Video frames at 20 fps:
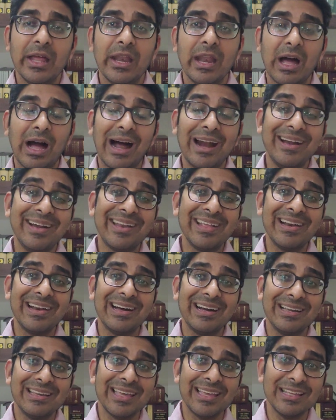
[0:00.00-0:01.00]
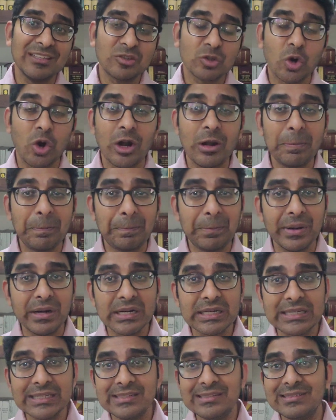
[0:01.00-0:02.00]
Now, until a case called
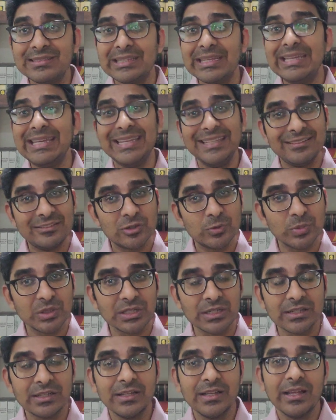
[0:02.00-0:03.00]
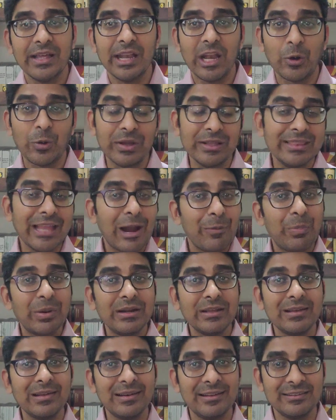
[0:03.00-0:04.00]
Perkins-Eastman. Now, in that
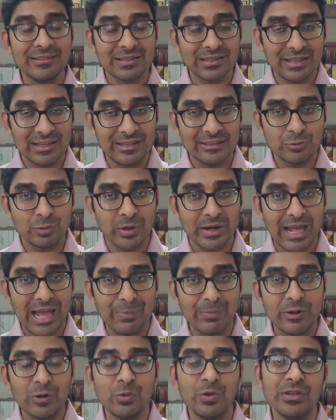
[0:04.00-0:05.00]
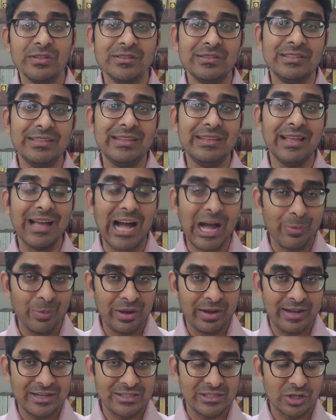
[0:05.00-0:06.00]
particular case, what happened was the
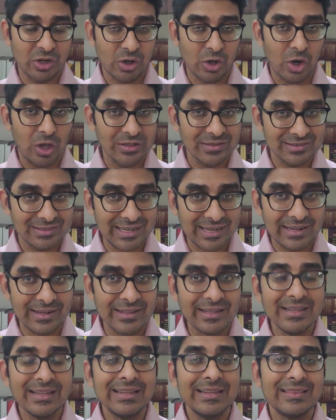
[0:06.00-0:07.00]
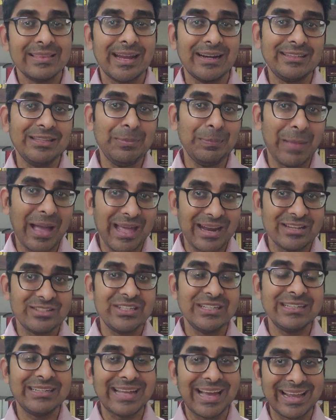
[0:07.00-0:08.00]
arbitration clause said that the
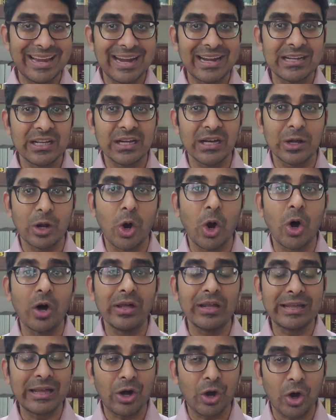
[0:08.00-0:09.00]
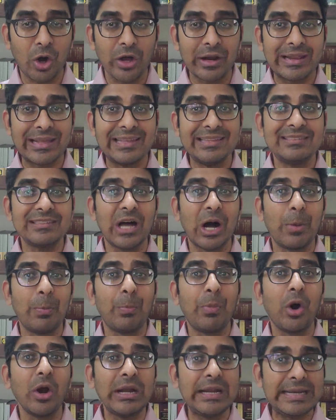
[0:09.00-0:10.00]
managing director or his
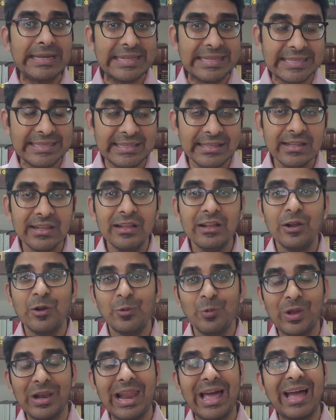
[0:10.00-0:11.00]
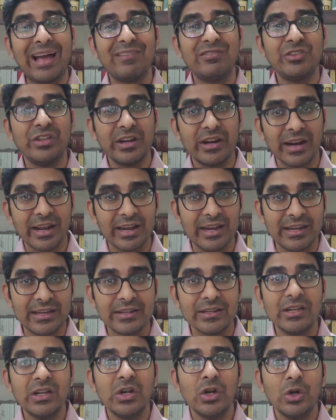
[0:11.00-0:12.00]
appointee will have the
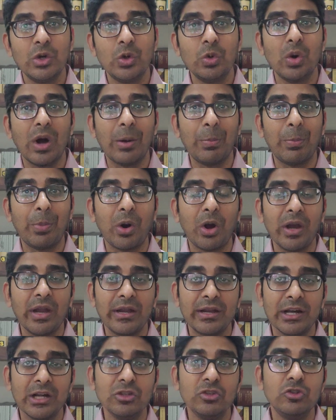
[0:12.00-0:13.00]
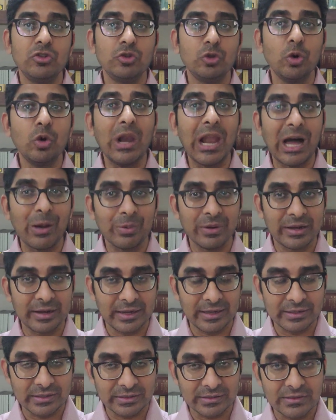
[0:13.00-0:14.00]
right to appoint a sole
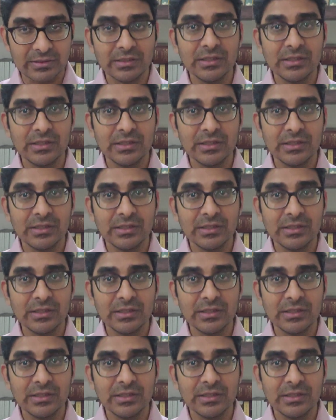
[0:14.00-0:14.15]
arbitrator.